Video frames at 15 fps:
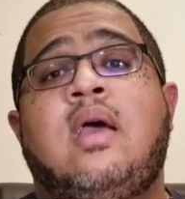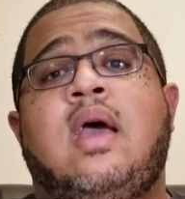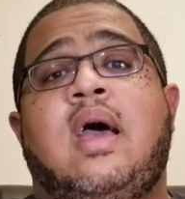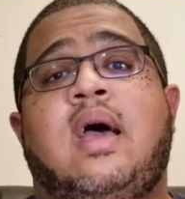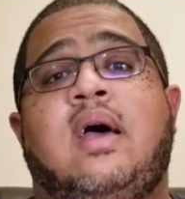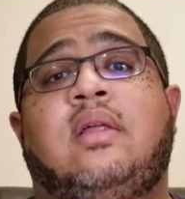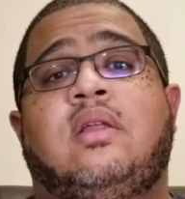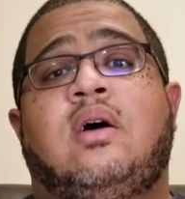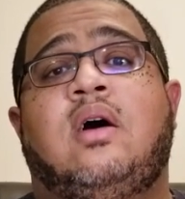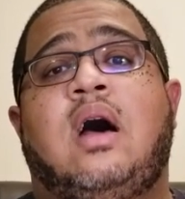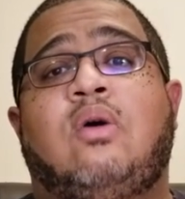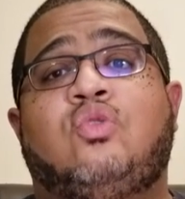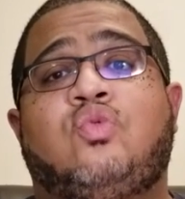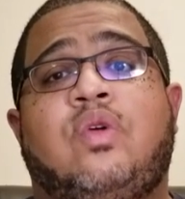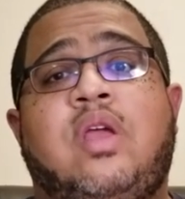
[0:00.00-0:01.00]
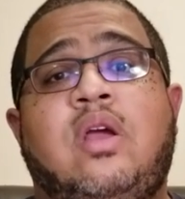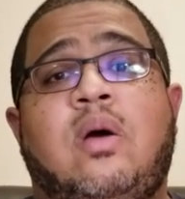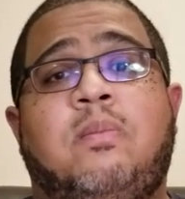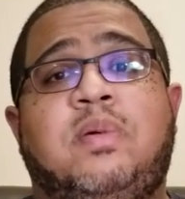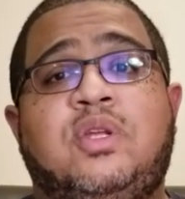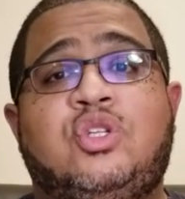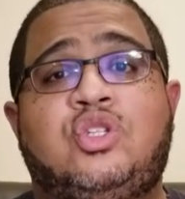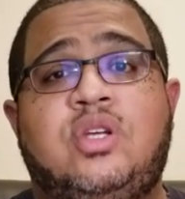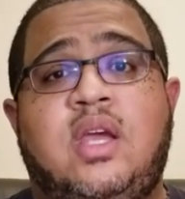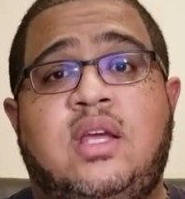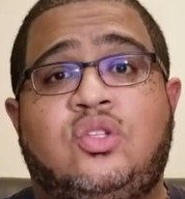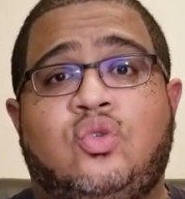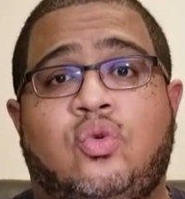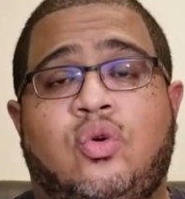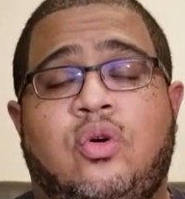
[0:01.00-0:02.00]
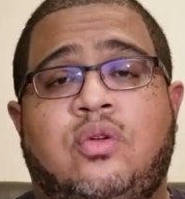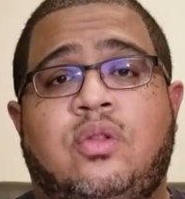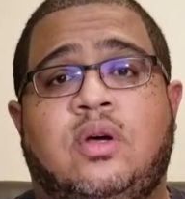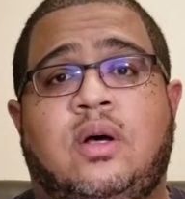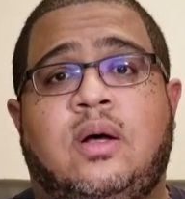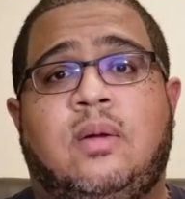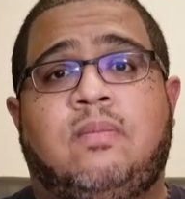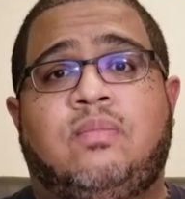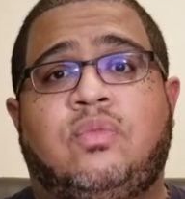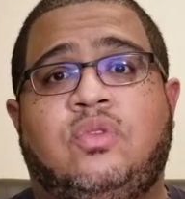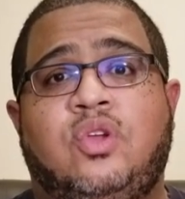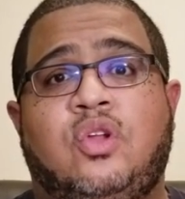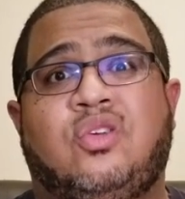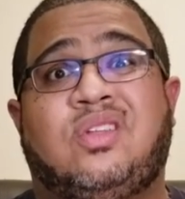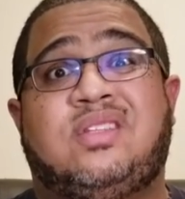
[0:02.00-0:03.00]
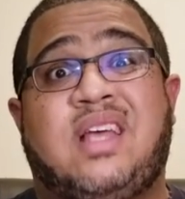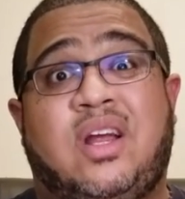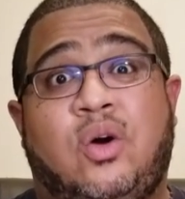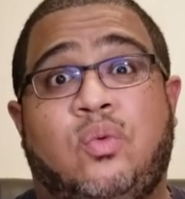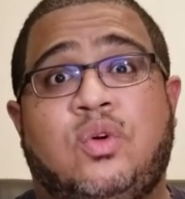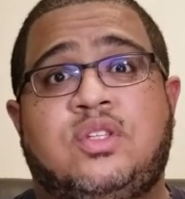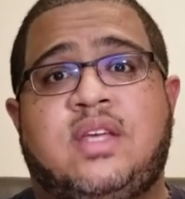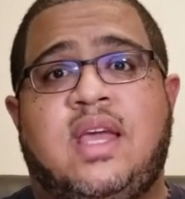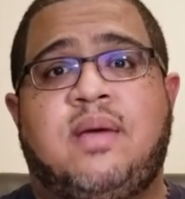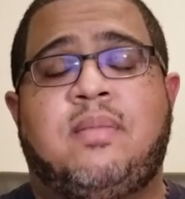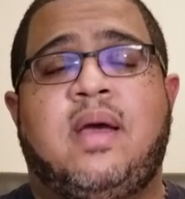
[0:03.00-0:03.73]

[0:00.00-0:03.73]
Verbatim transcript: And I was working on PGA Tour, the Tiger Woods game.